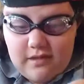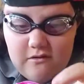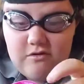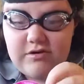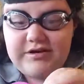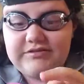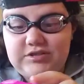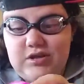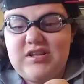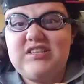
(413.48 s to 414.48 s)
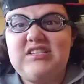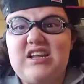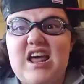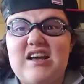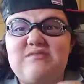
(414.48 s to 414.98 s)
Okay, so this is the
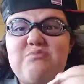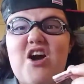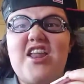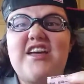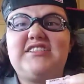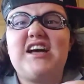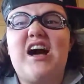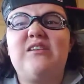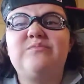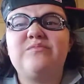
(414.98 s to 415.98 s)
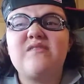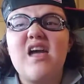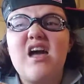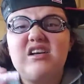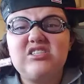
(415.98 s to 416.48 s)
next product. Um,
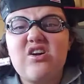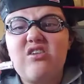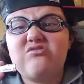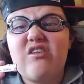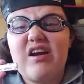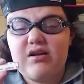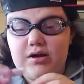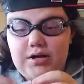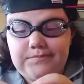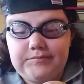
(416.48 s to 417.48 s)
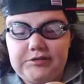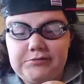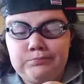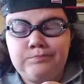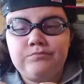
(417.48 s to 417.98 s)
it's called Trident Gum.
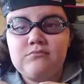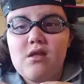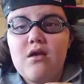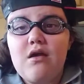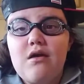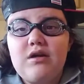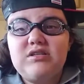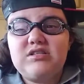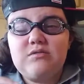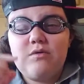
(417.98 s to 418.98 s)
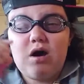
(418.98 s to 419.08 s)
Um, it's the